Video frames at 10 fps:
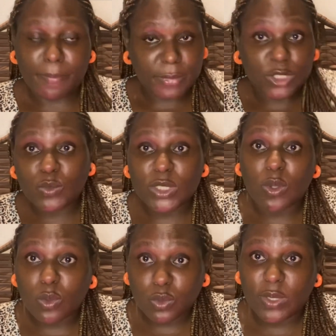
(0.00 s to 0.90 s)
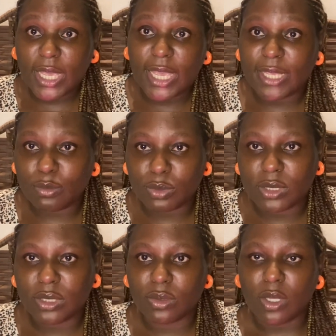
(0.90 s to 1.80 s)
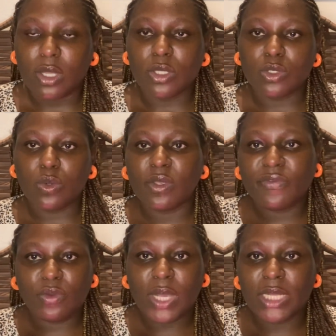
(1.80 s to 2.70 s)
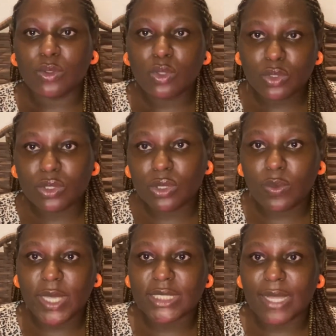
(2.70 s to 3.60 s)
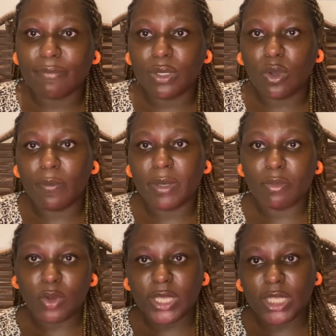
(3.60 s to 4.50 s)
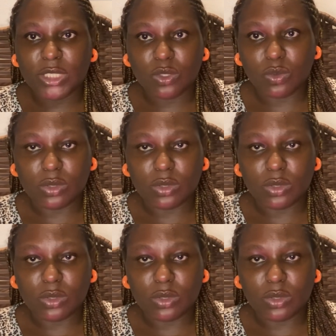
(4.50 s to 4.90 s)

They do it also here in Brazil. So if you can go to the US and become a mortgage,